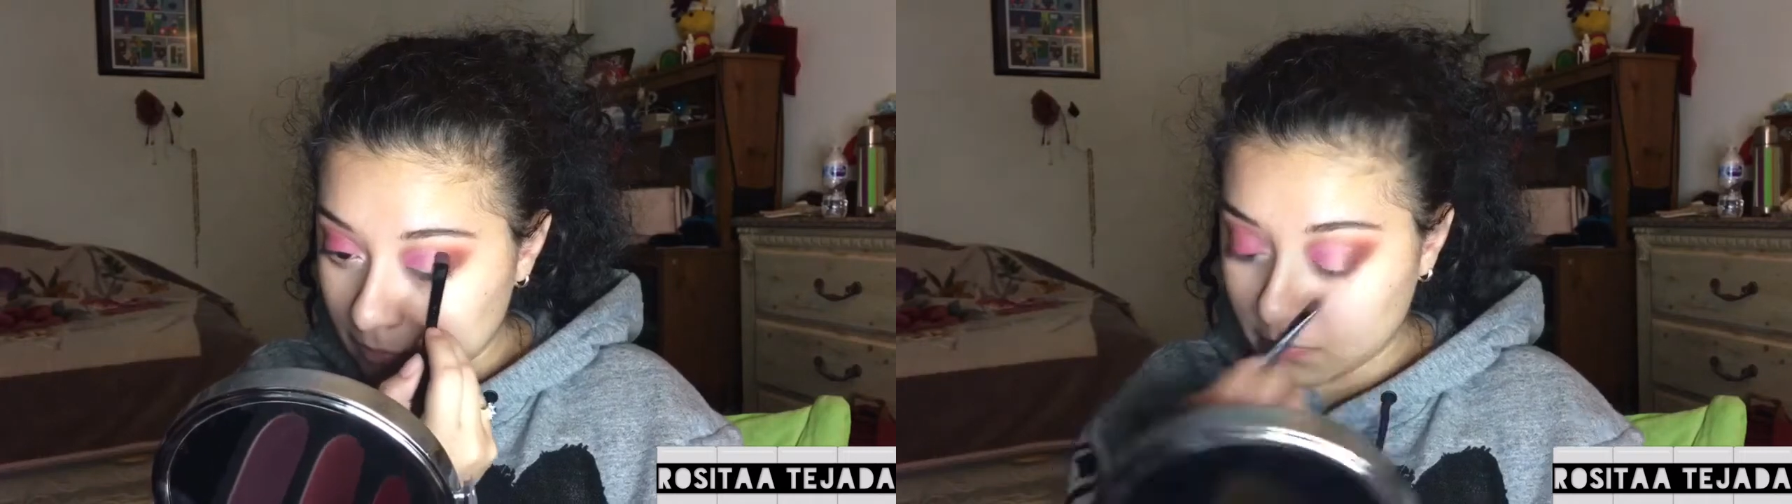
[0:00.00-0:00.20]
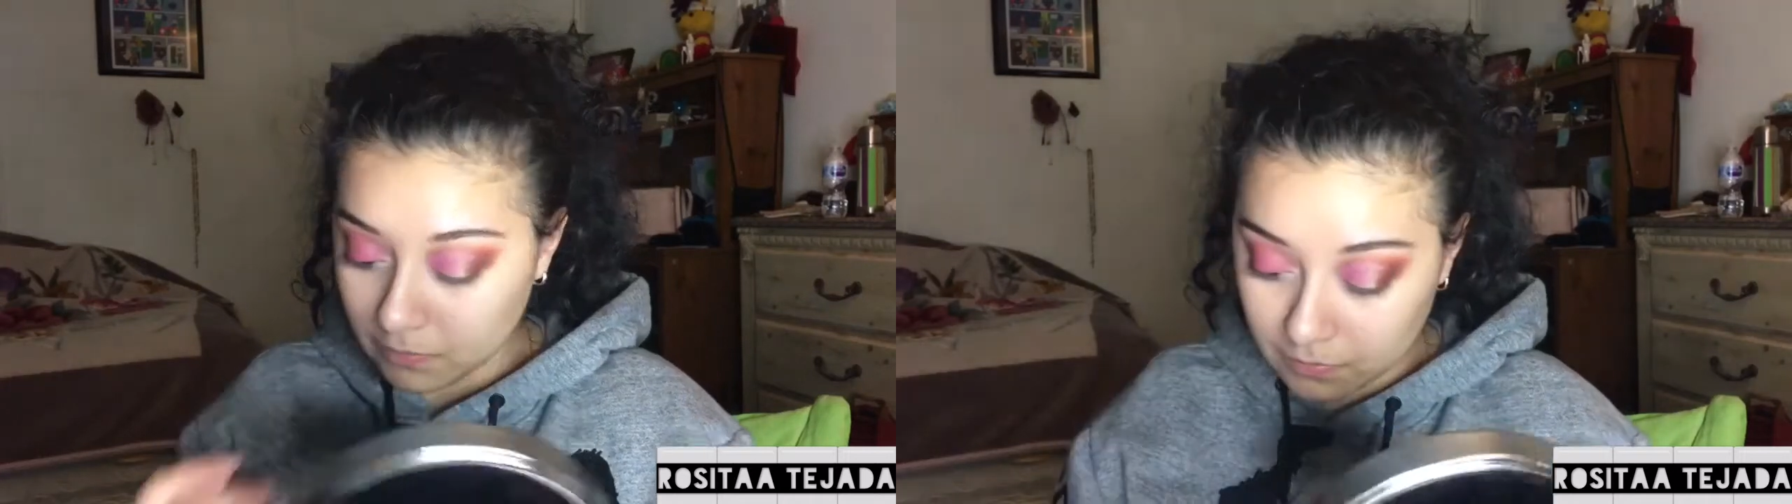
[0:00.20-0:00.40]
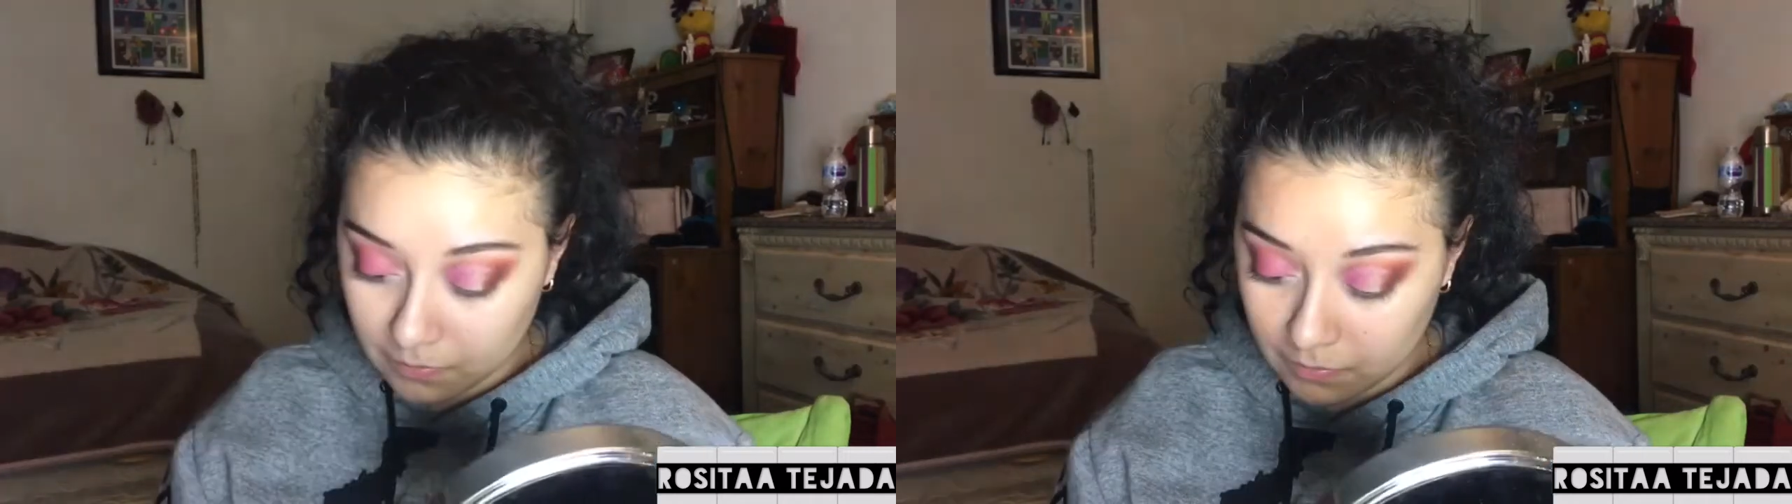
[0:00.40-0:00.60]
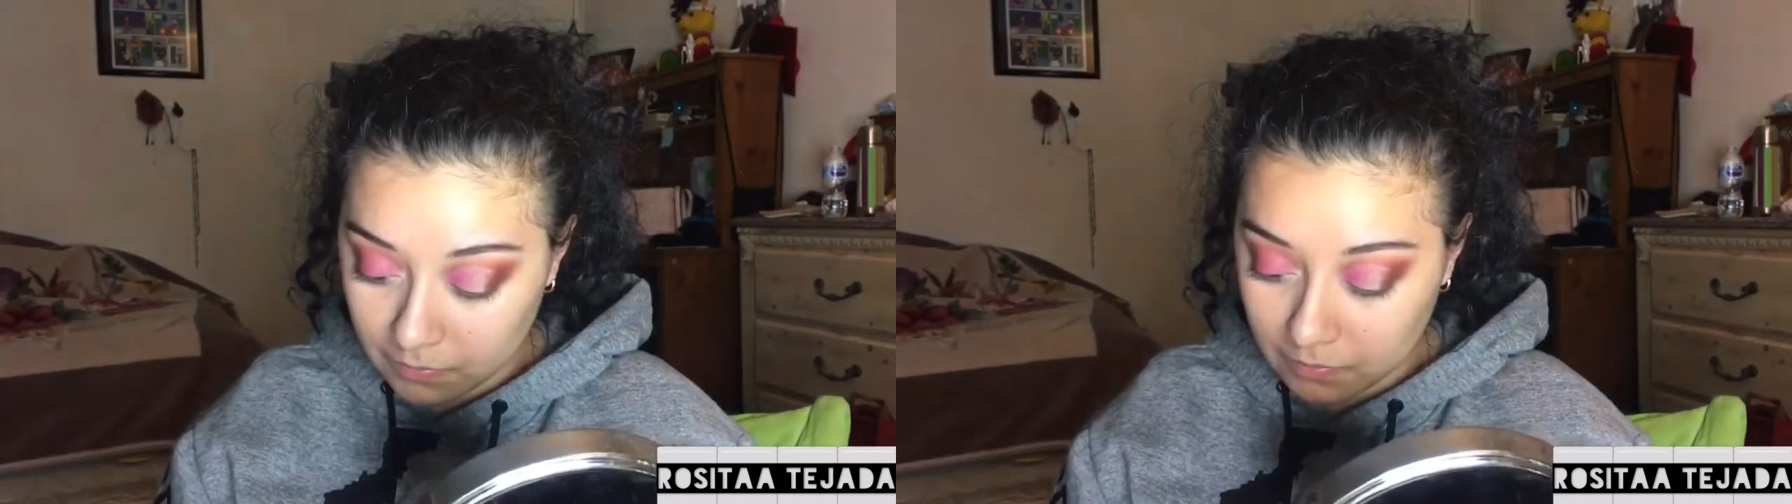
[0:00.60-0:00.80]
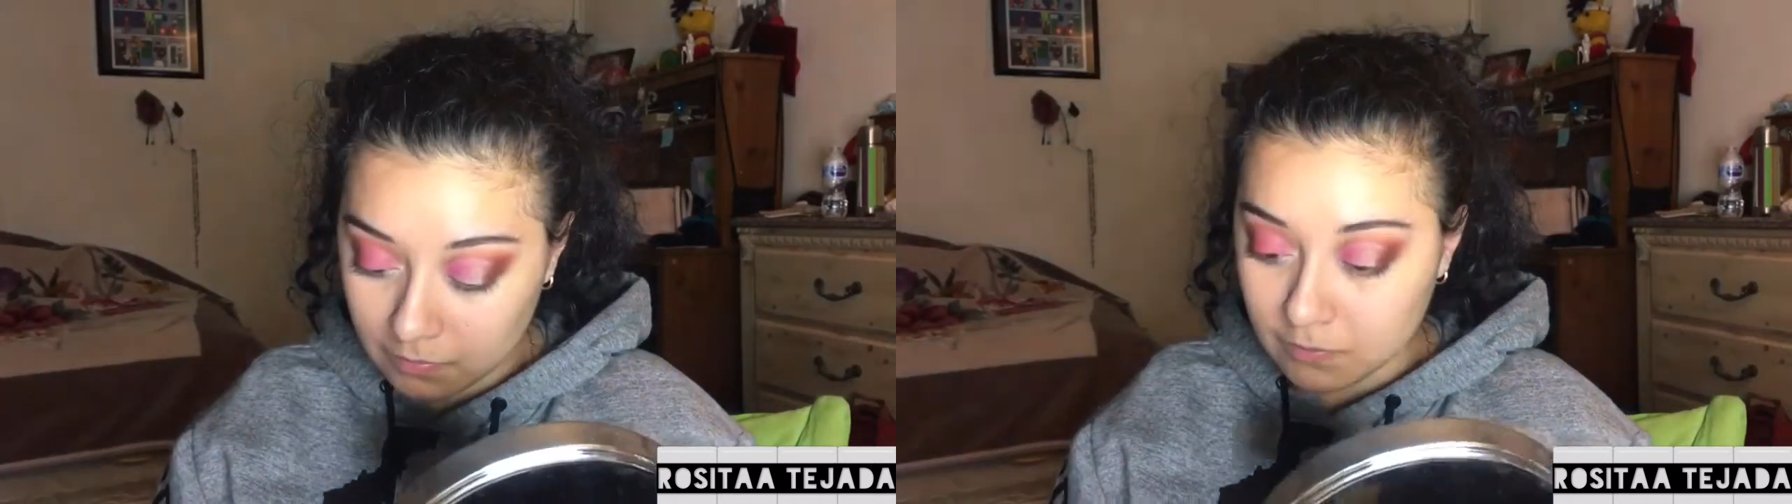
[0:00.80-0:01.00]
a dry
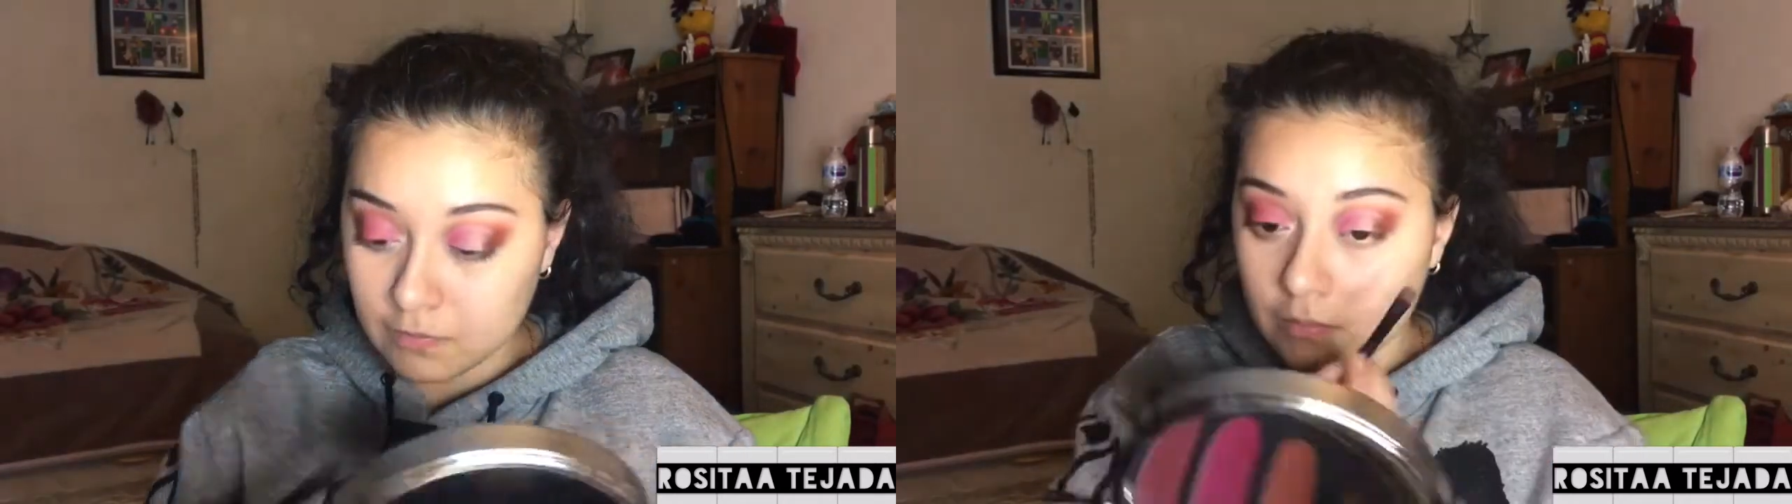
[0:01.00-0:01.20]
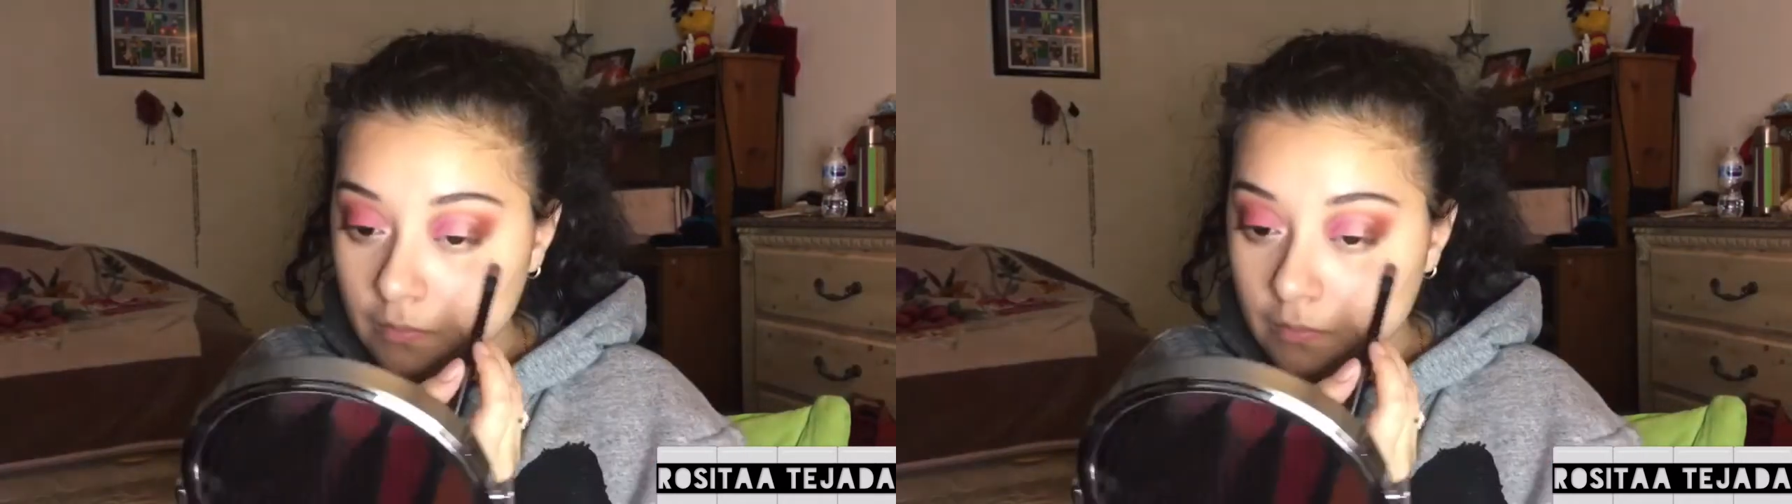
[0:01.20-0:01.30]
brush.